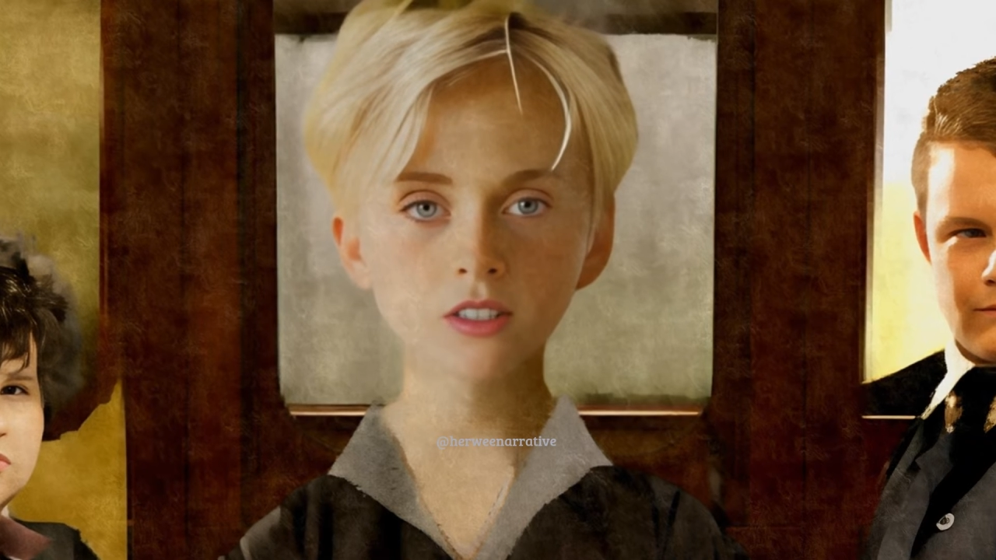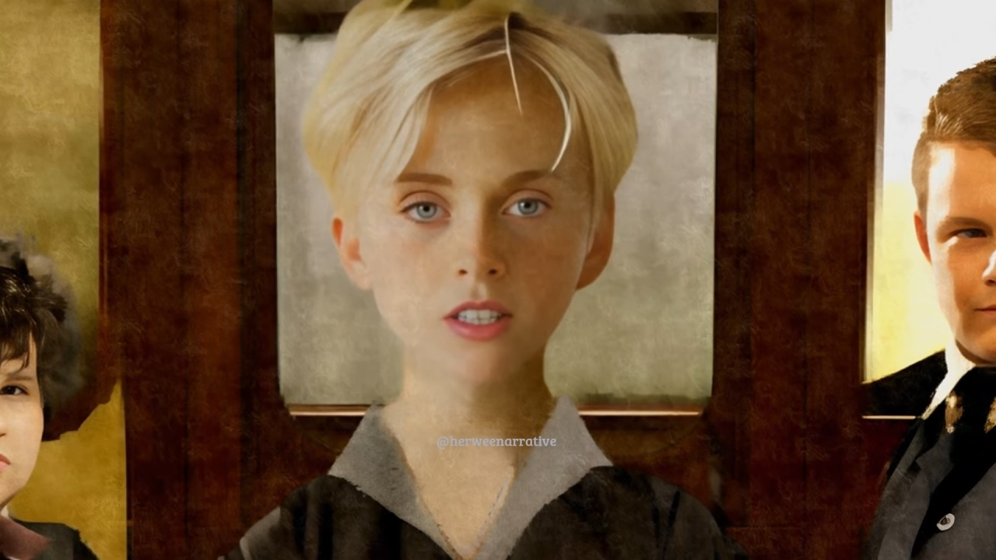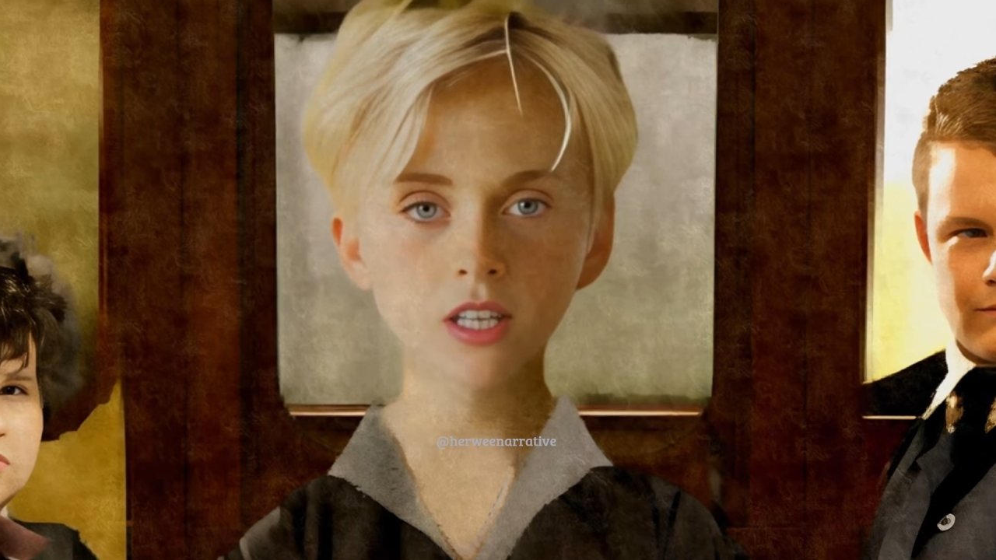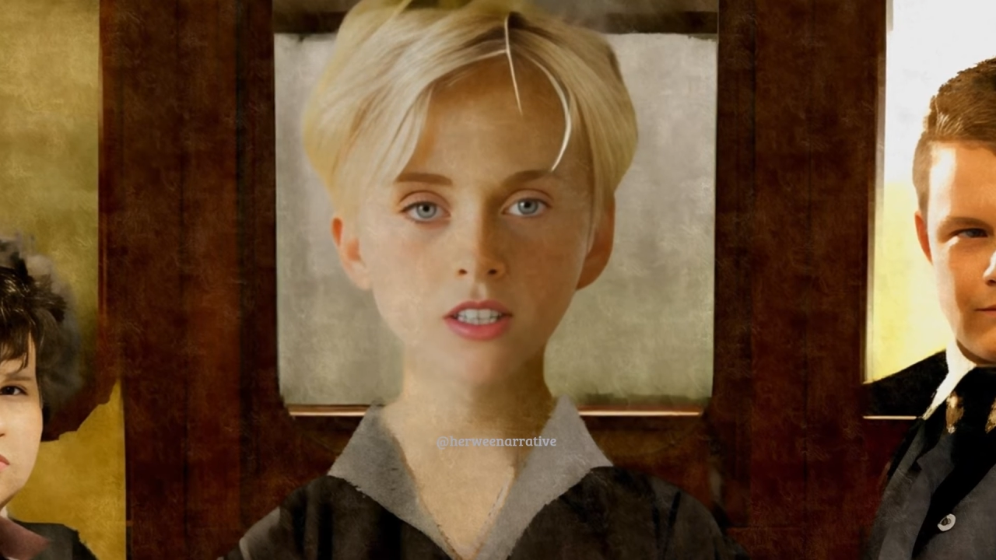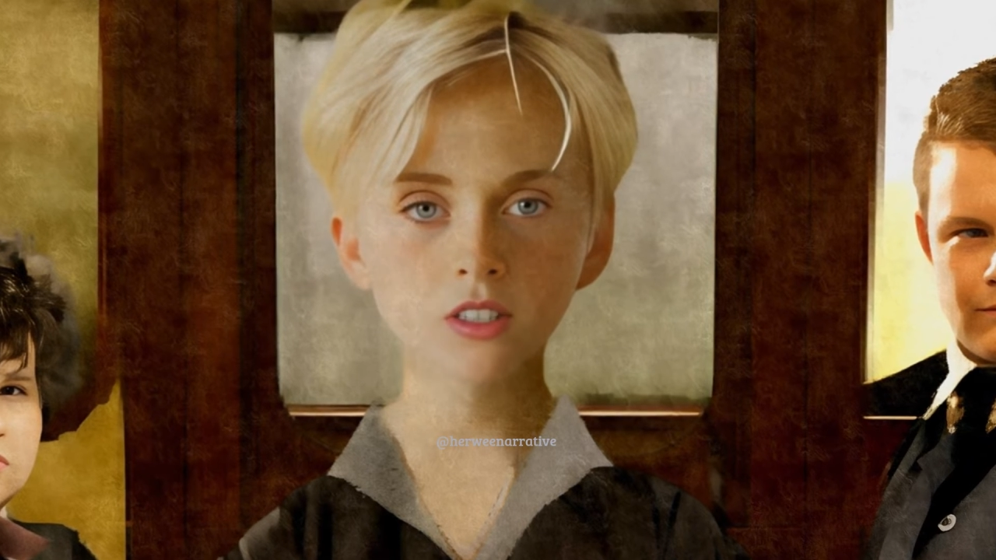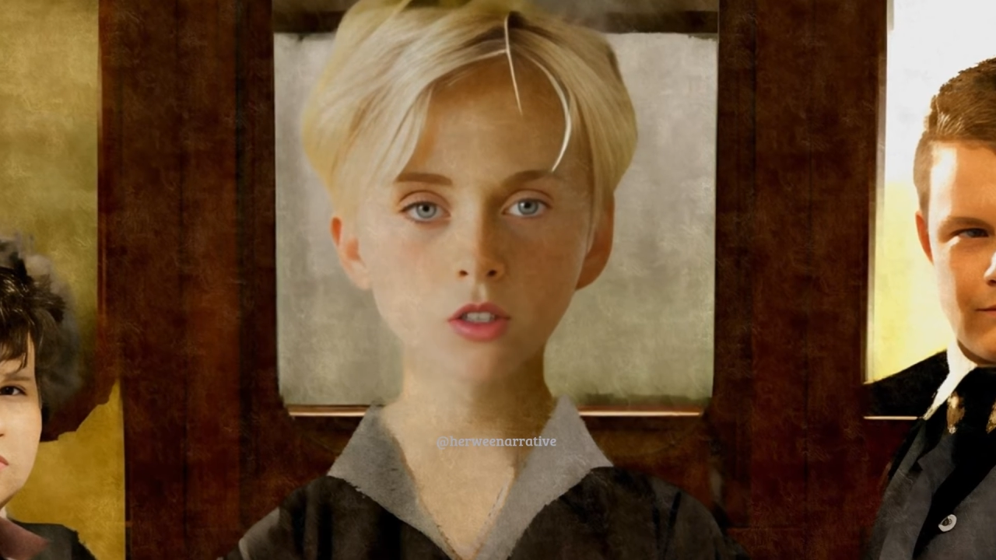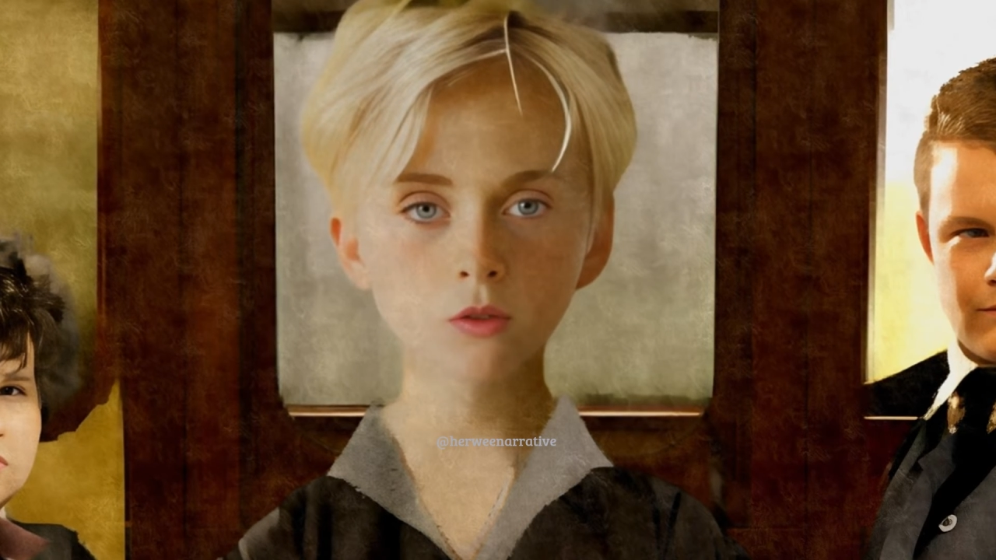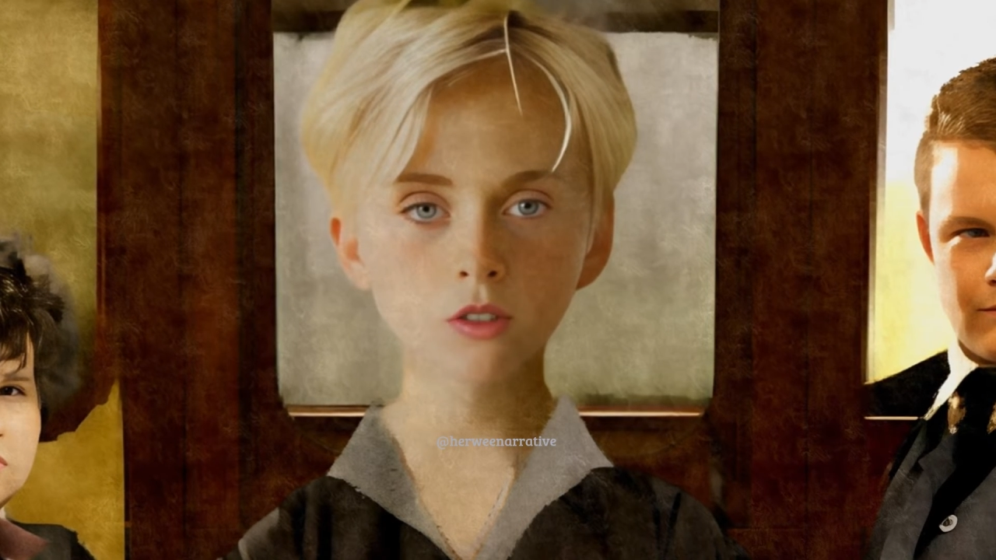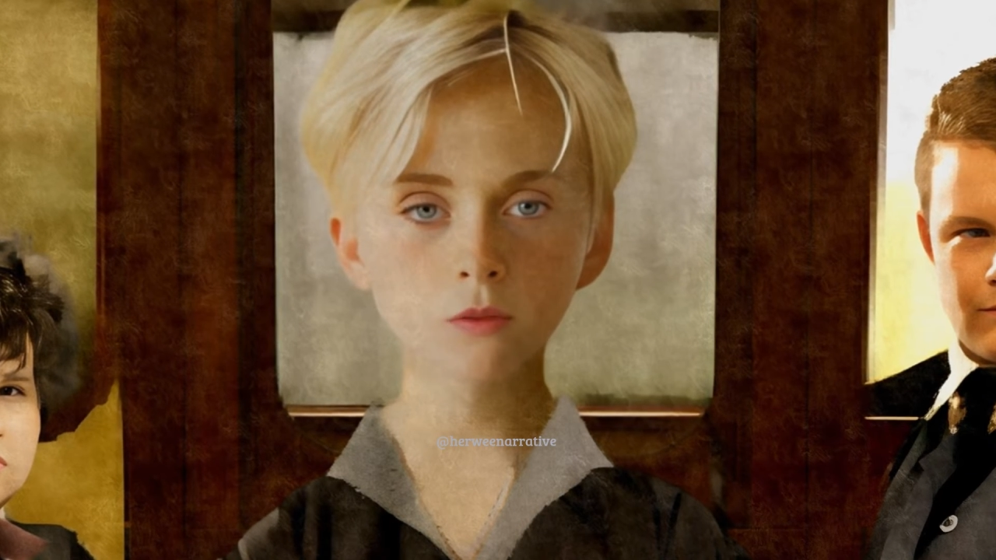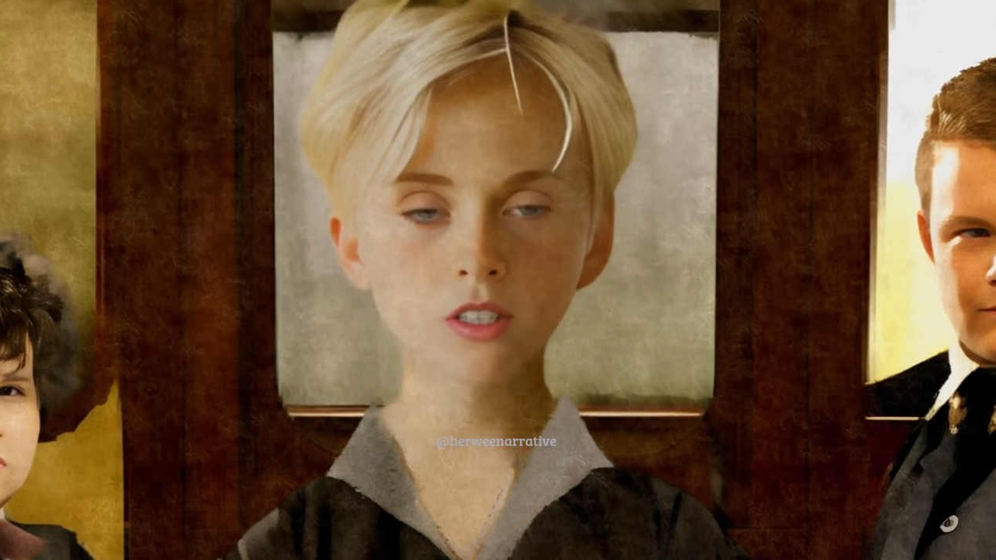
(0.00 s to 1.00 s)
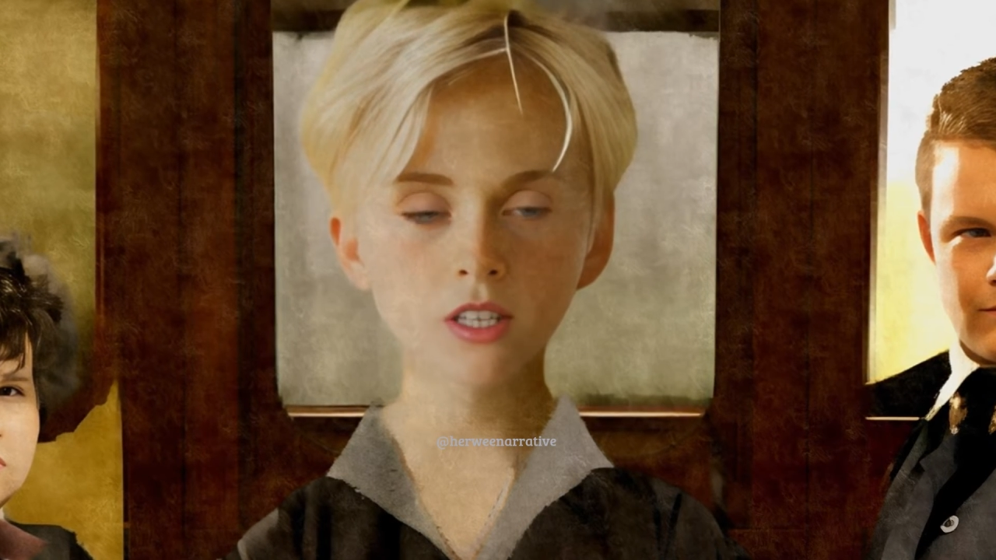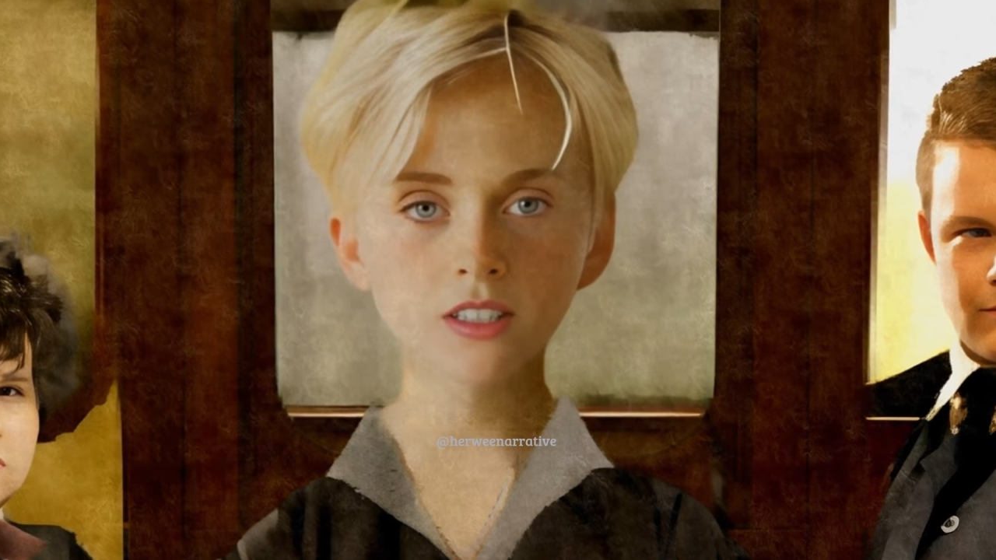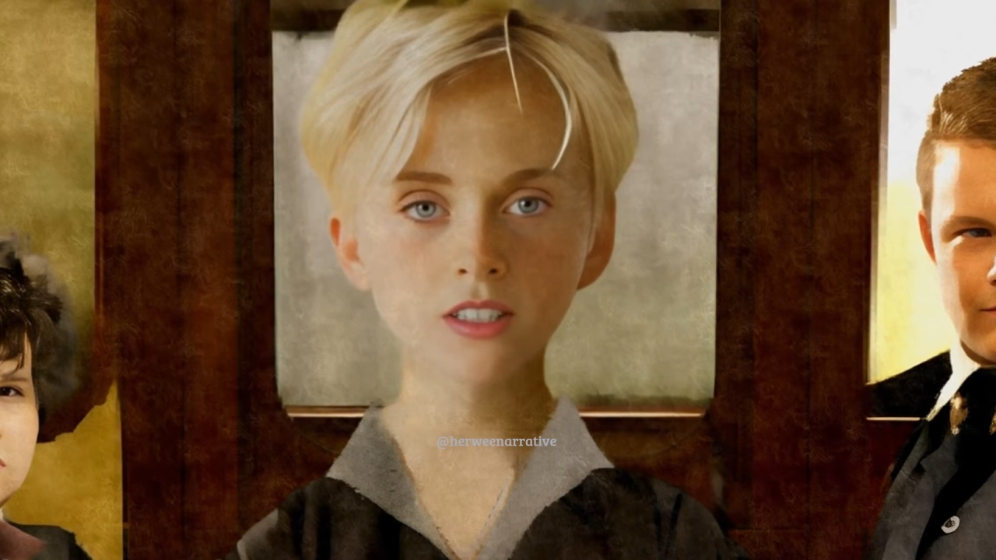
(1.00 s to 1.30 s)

Unless you're a bit politer,